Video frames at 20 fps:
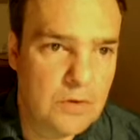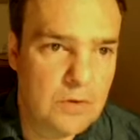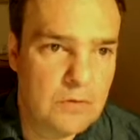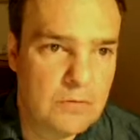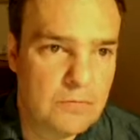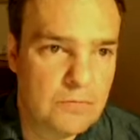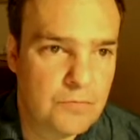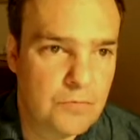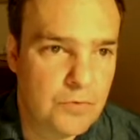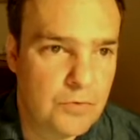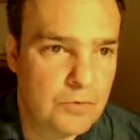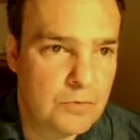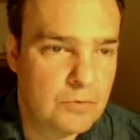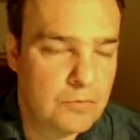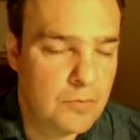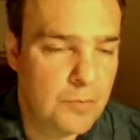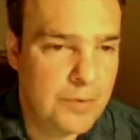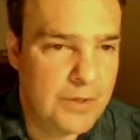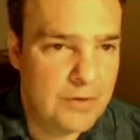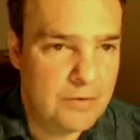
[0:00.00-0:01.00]
for the
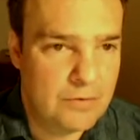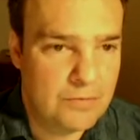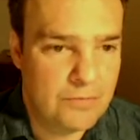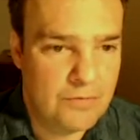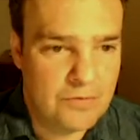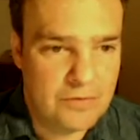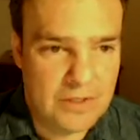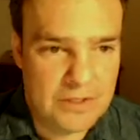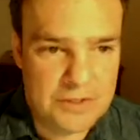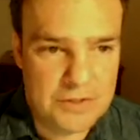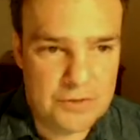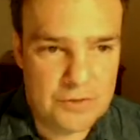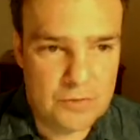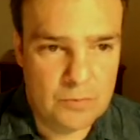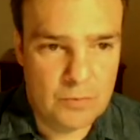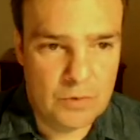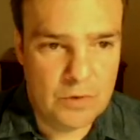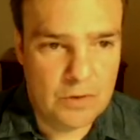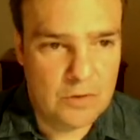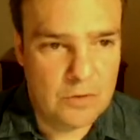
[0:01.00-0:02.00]
remainder of this lecture,
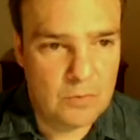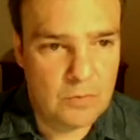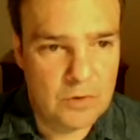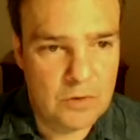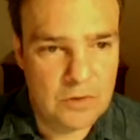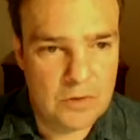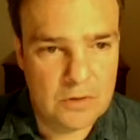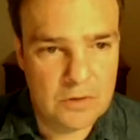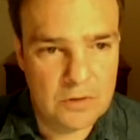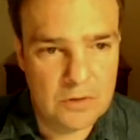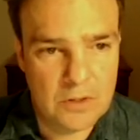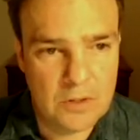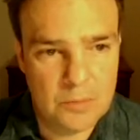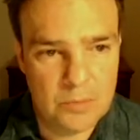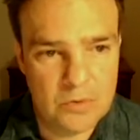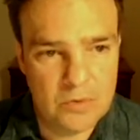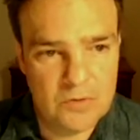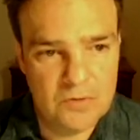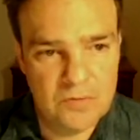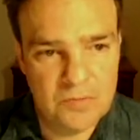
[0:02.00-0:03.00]
we're going to work on a
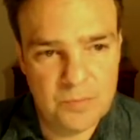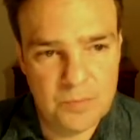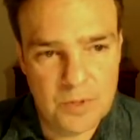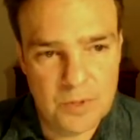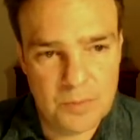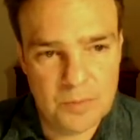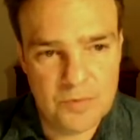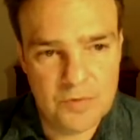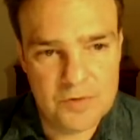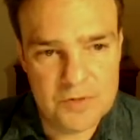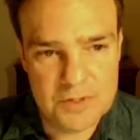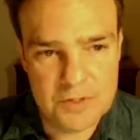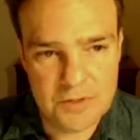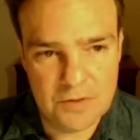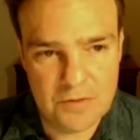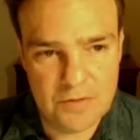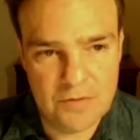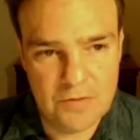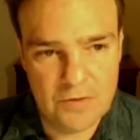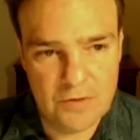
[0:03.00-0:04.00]
couple of
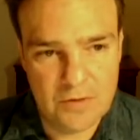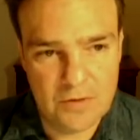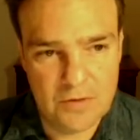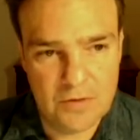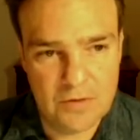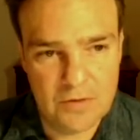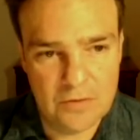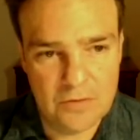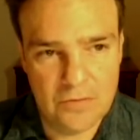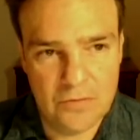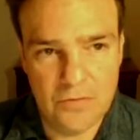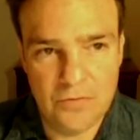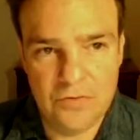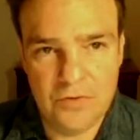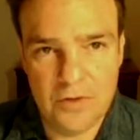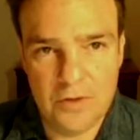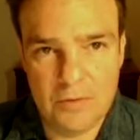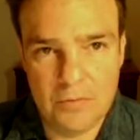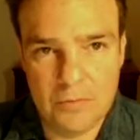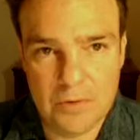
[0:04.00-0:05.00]
propositions
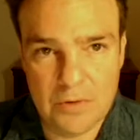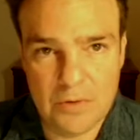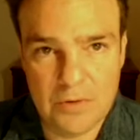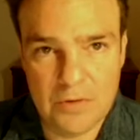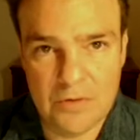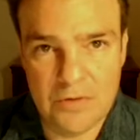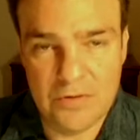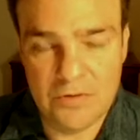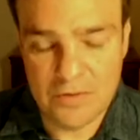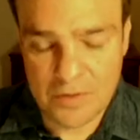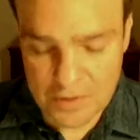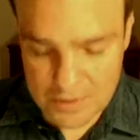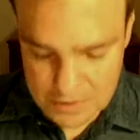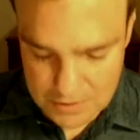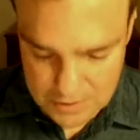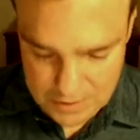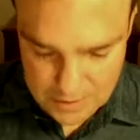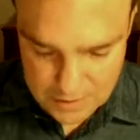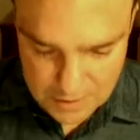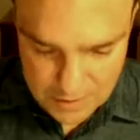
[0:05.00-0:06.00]
associated with
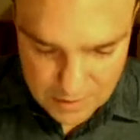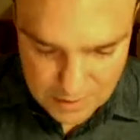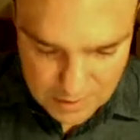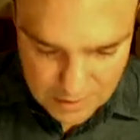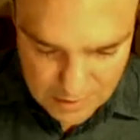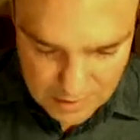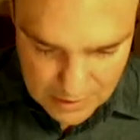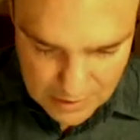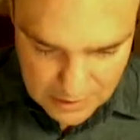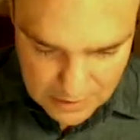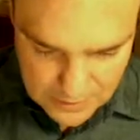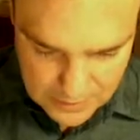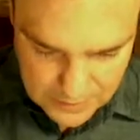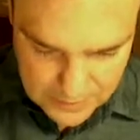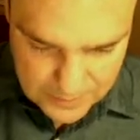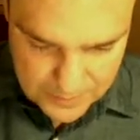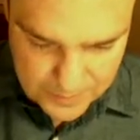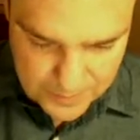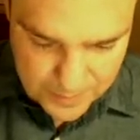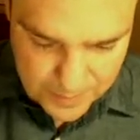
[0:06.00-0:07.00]
extinction.
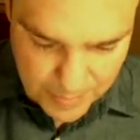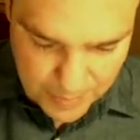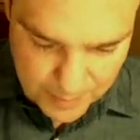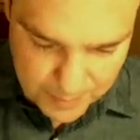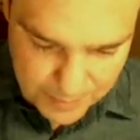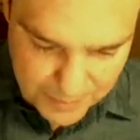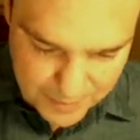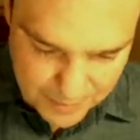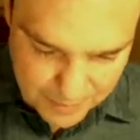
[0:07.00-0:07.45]
But